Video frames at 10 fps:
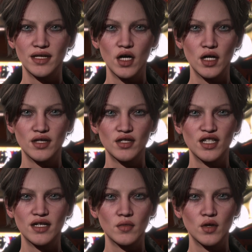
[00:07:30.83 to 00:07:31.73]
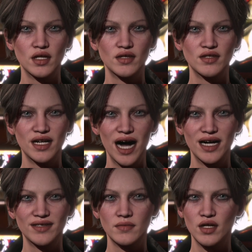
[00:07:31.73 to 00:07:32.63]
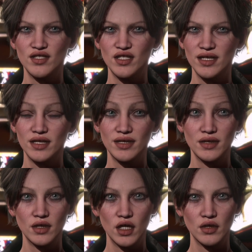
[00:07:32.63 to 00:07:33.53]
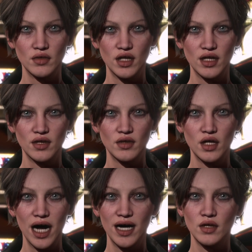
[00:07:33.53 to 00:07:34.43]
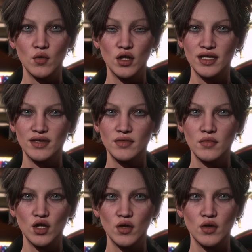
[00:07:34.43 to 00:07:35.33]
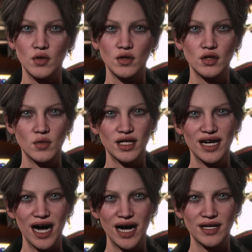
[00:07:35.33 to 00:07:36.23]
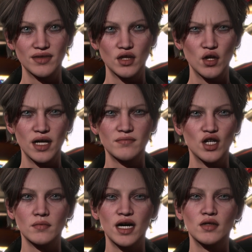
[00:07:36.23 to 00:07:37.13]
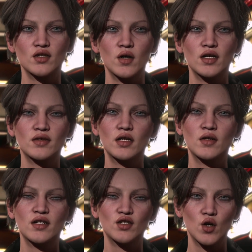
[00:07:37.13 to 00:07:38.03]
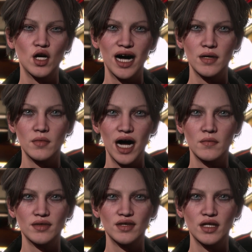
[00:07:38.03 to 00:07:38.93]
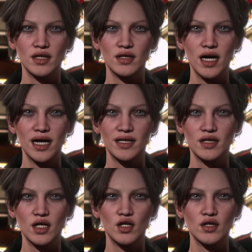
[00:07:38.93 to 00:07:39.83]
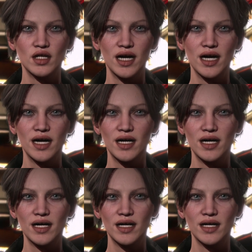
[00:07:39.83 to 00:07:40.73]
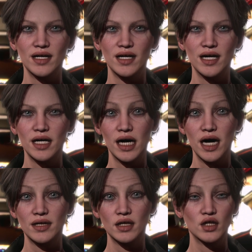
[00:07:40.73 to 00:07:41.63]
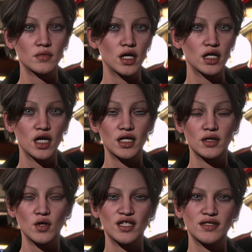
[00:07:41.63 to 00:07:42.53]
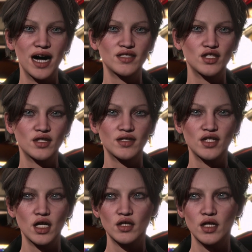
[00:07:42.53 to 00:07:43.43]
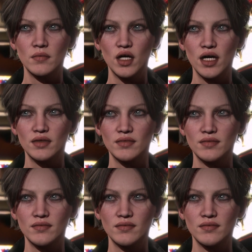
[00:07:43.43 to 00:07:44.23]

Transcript: Now, I also think the wrinkles add some much needed subtlety and realism to the 3D head. So I've dropped down to rendering with 2K maps in iClone, and it looks pretty good and runs faster. So I'm not